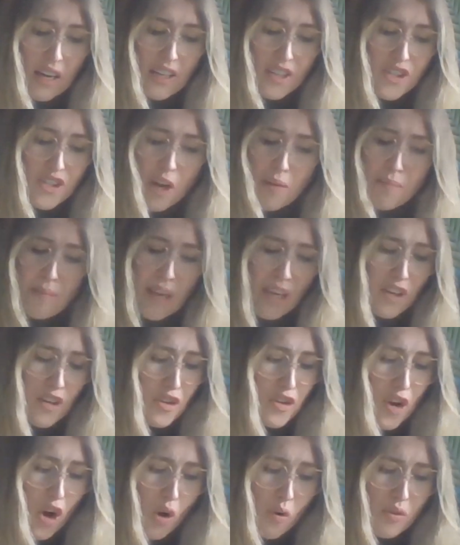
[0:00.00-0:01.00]
and shall make
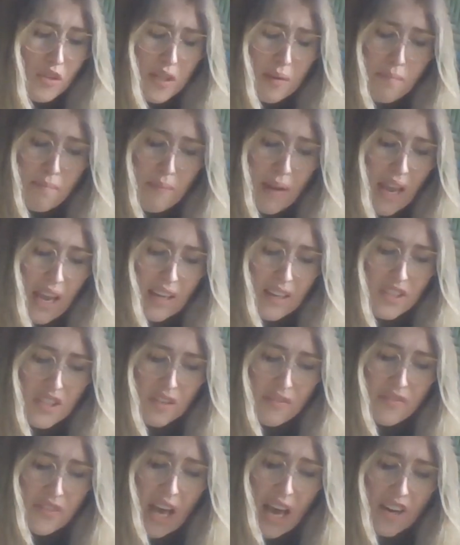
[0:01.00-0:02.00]
no demand
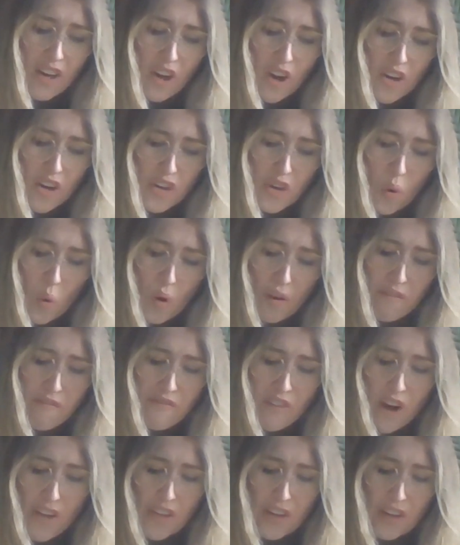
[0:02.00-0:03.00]
of that on your
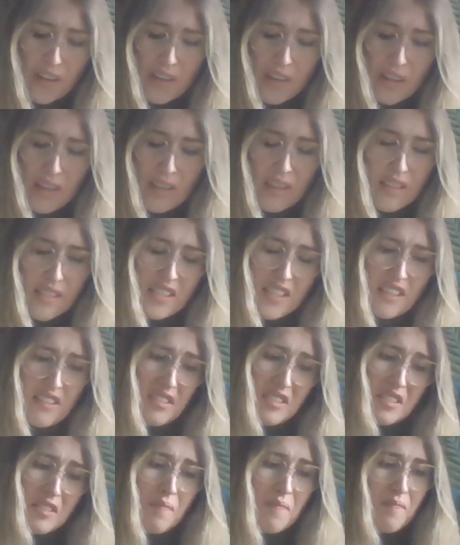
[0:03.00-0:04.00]
father,
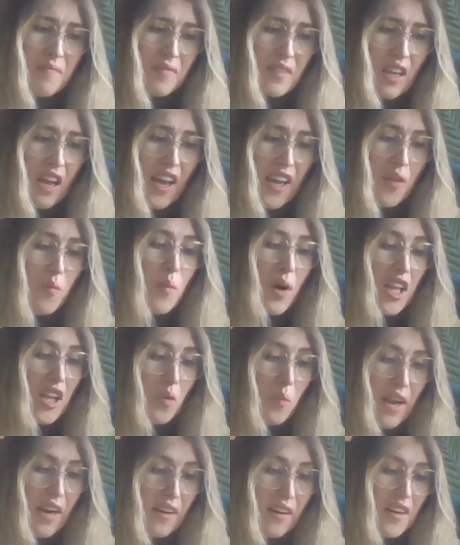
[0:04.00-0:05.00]
since I am well
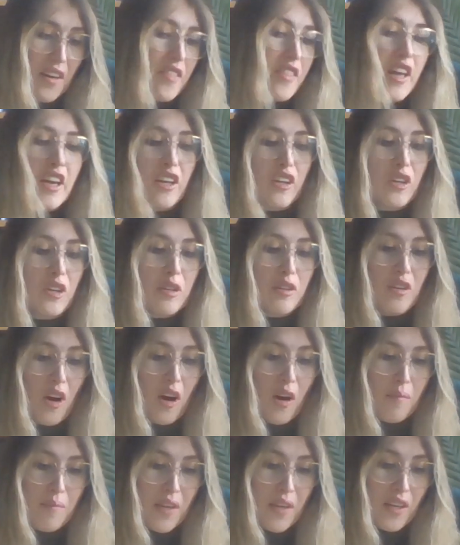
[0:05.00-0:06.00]
aware that it could
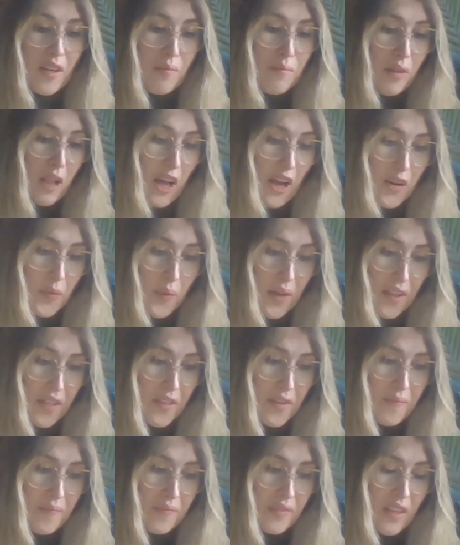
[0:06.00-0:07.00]
not be complied with,
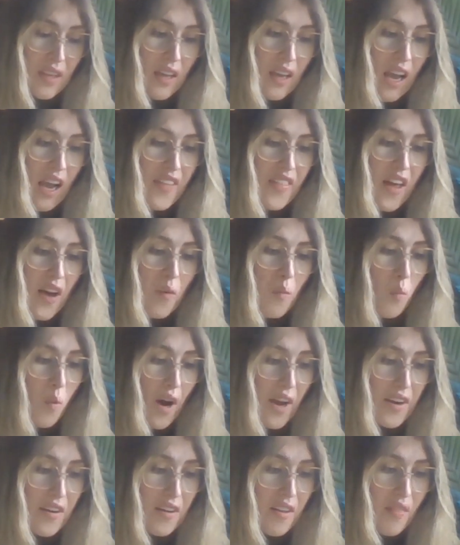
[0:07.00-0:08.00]
and that
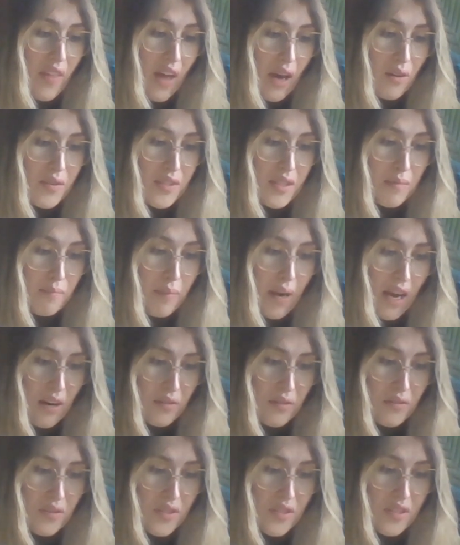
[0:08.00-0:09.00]
one thousand
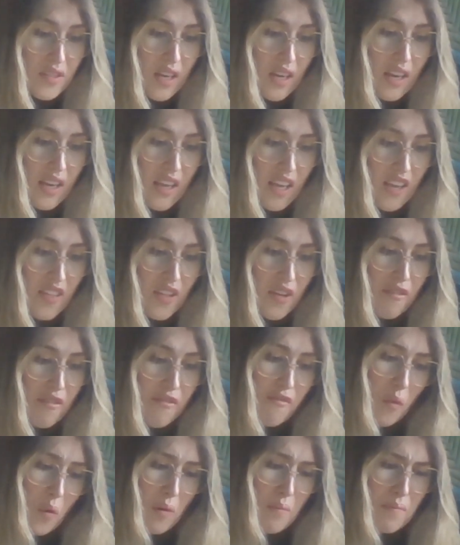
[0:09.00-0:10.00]
pounds in the
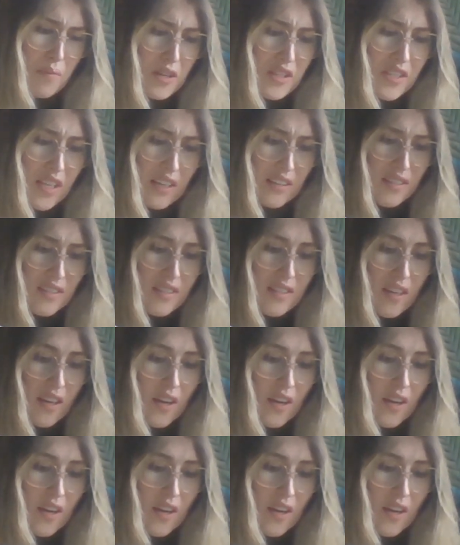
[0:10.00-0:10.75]
four per cents